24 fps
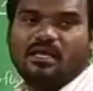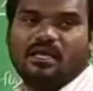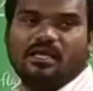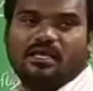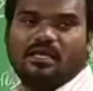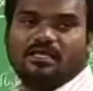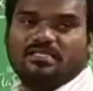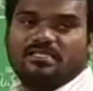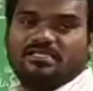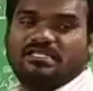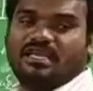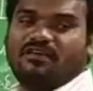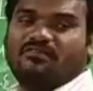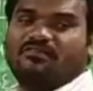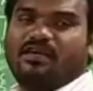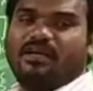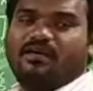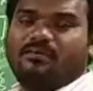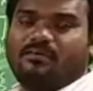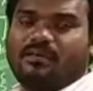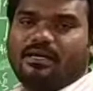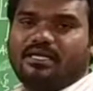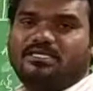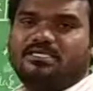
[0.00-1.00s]

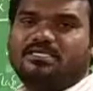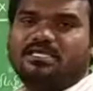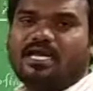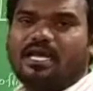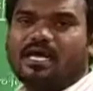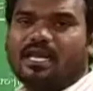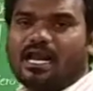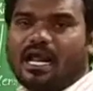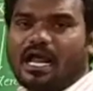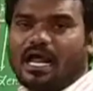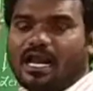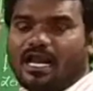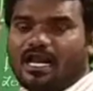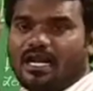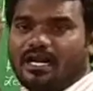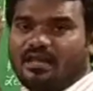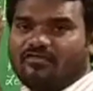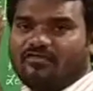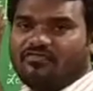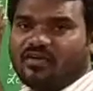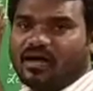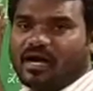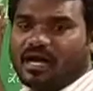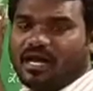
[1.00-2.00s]
7 bits are
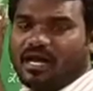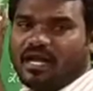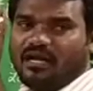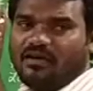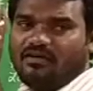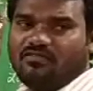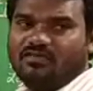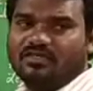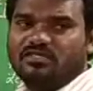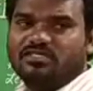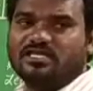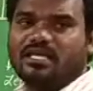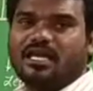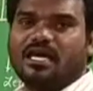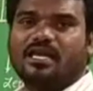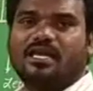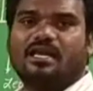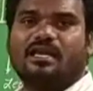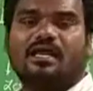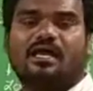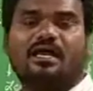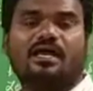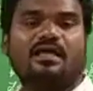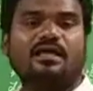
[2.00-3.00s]
undefined, which
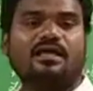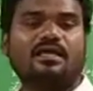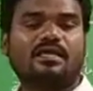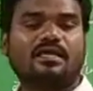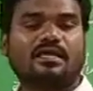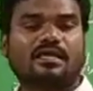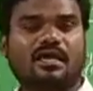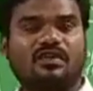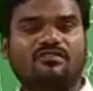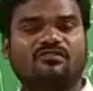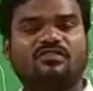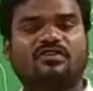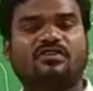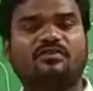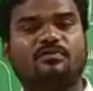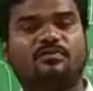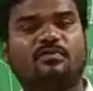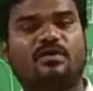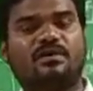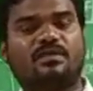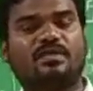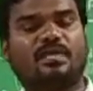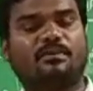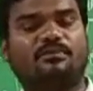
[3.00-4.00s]
are kept
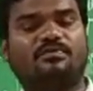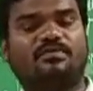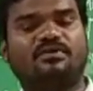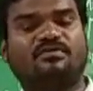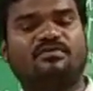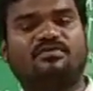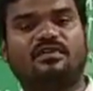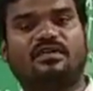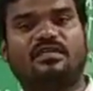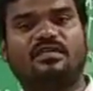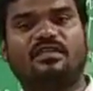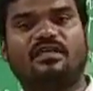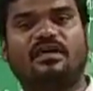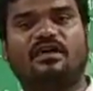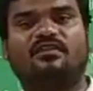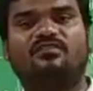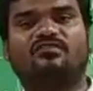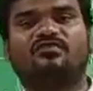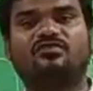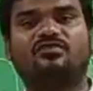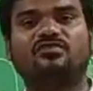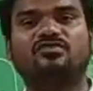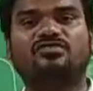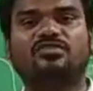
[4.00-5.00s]
for
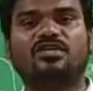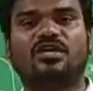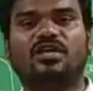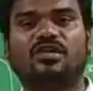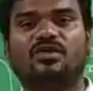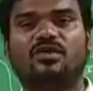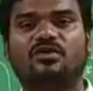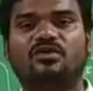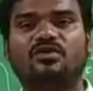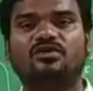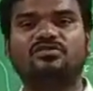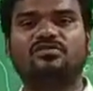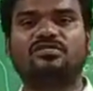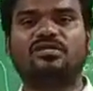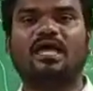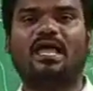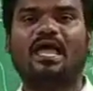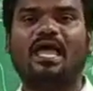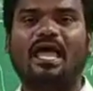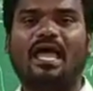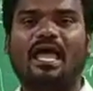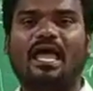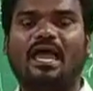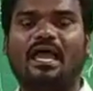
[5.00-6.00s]
the future use,
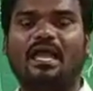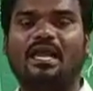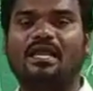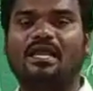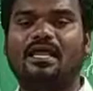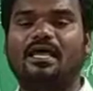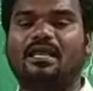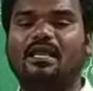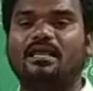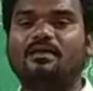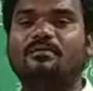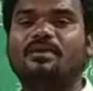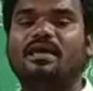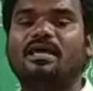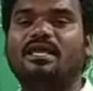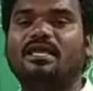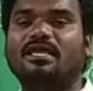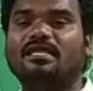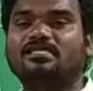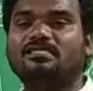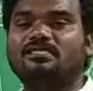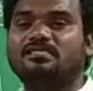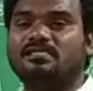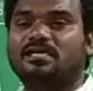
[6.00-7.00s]
and
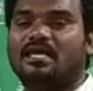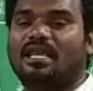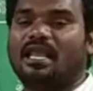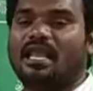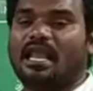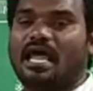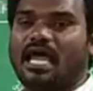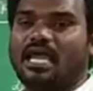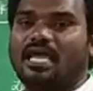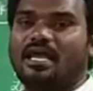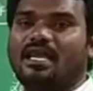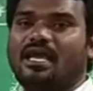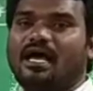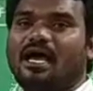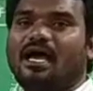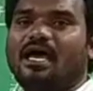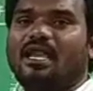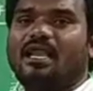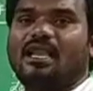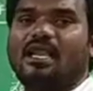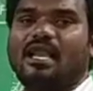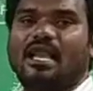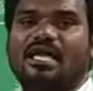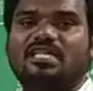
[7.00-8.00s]
remaining 9
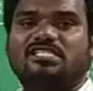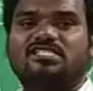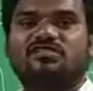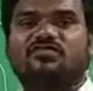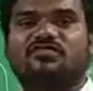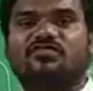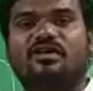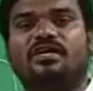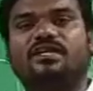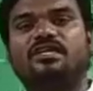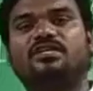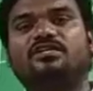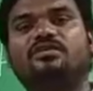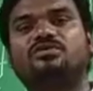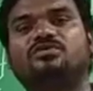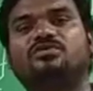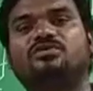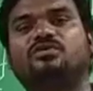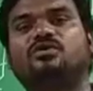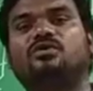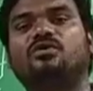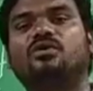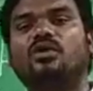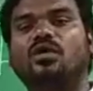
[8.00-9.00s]
are classified
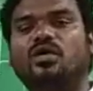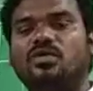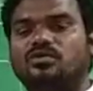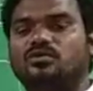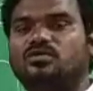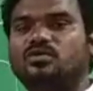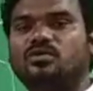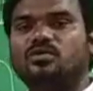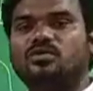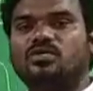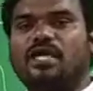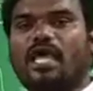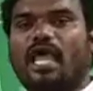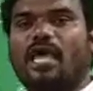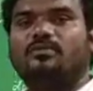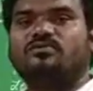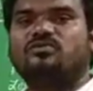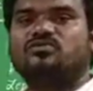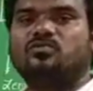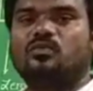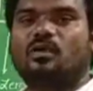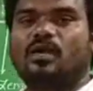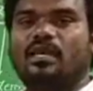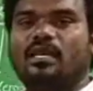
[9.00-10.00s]
into 2
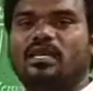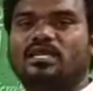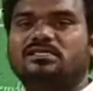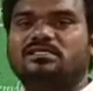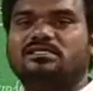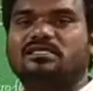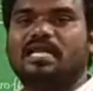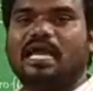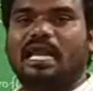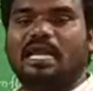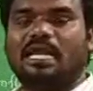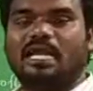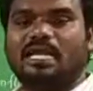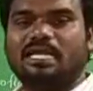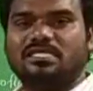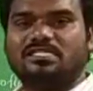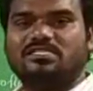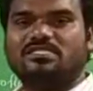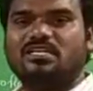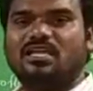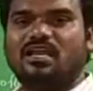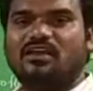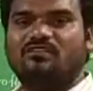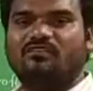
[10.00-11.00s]
types. One is
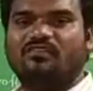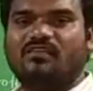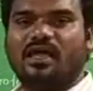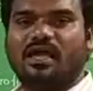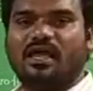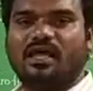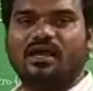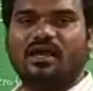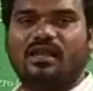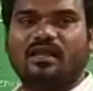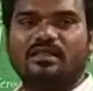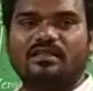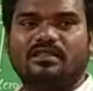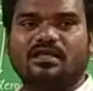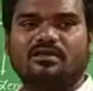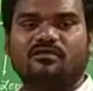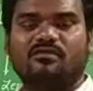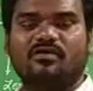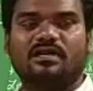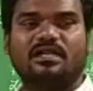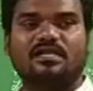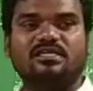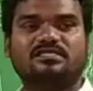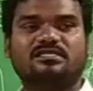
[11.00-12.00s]
conditional flag, another
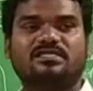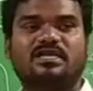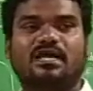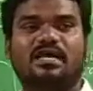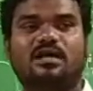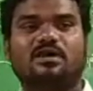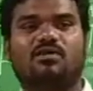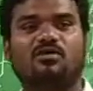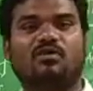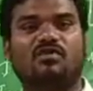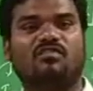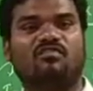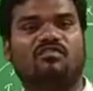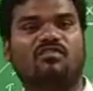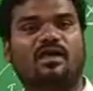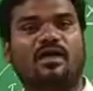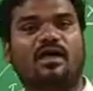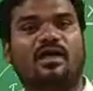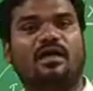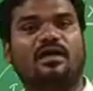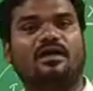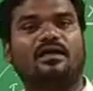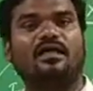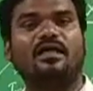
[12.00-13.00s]
one is control
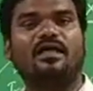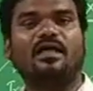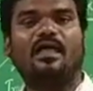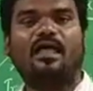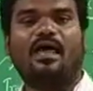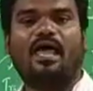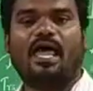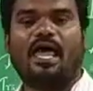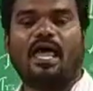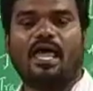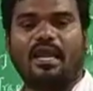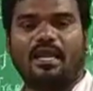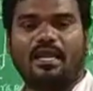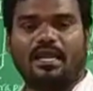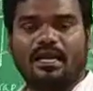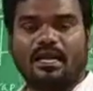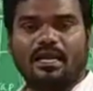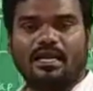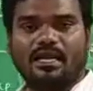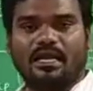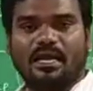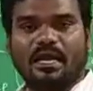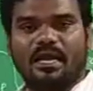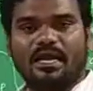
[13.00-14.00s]
flag. And
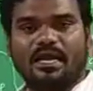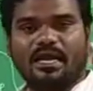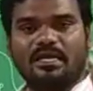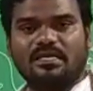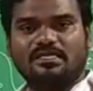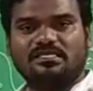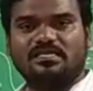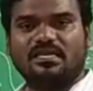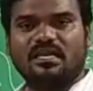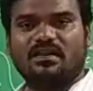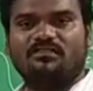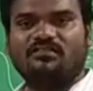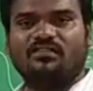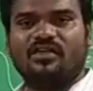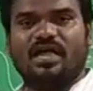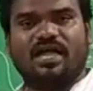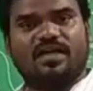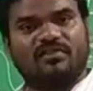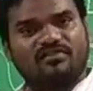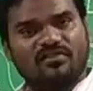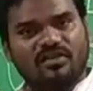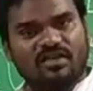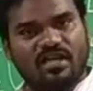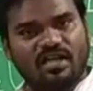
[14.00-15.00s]
in conditional
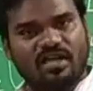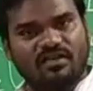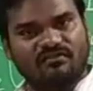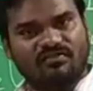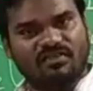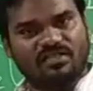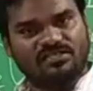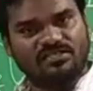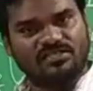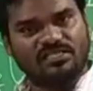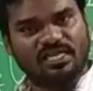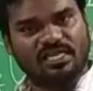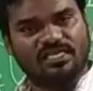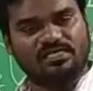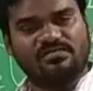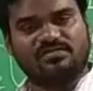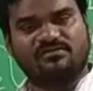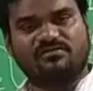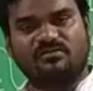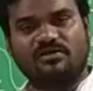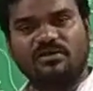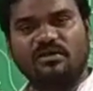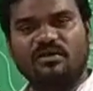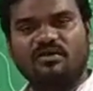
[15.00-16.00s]
flag we have the
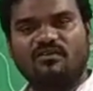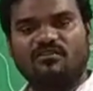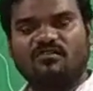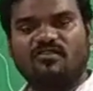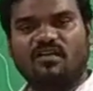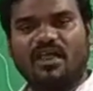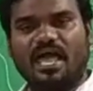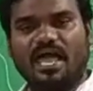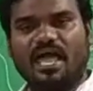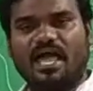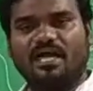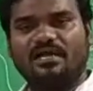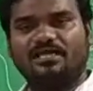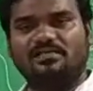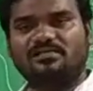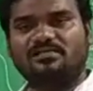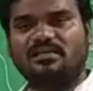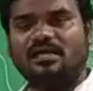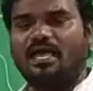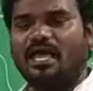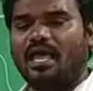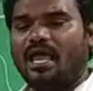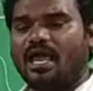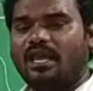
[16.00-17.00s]
6 flags,
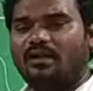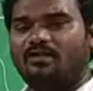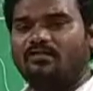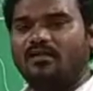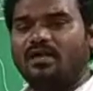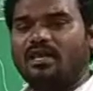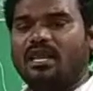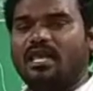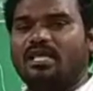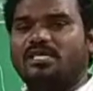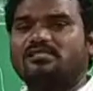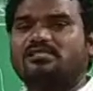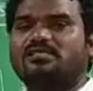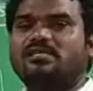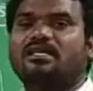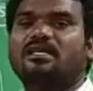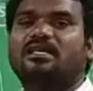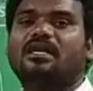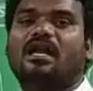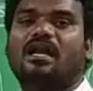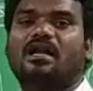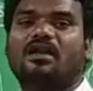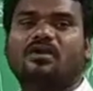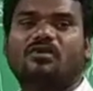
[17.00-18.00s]
and whereas
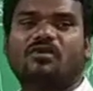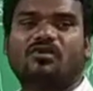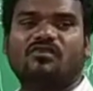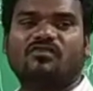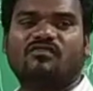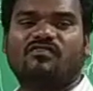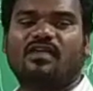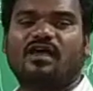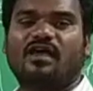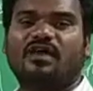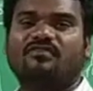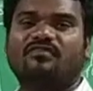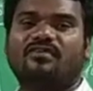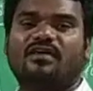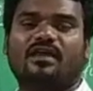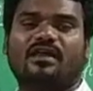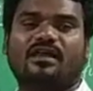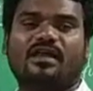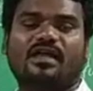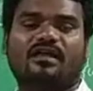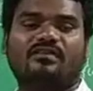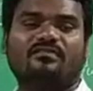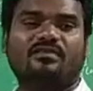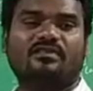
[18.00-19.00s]
in control flag we
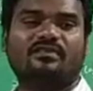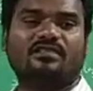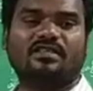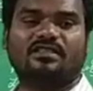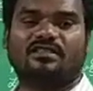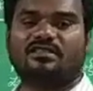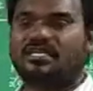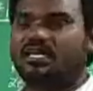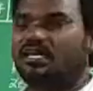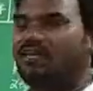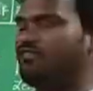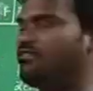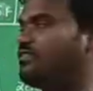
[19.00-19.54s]
are having the 3